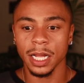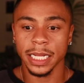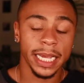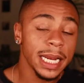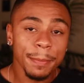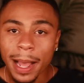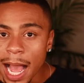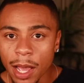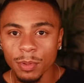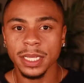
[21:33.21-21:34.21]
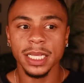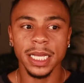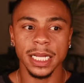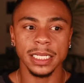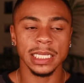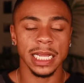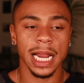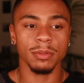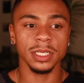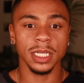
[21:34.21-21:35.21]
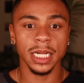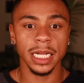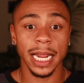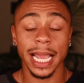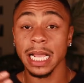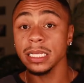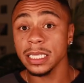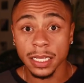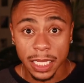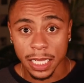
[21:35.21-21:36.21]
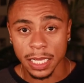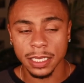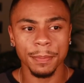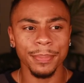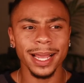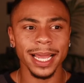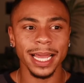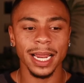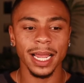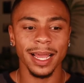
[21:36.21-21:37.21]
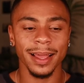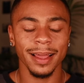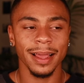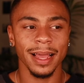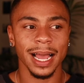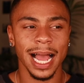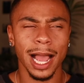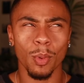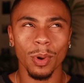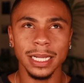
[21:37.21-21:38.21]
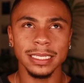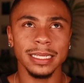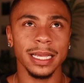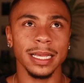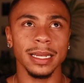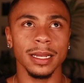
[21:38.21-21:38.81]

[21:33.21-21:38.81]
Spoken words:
getting by with this, and I was good at acing this, but I wasn't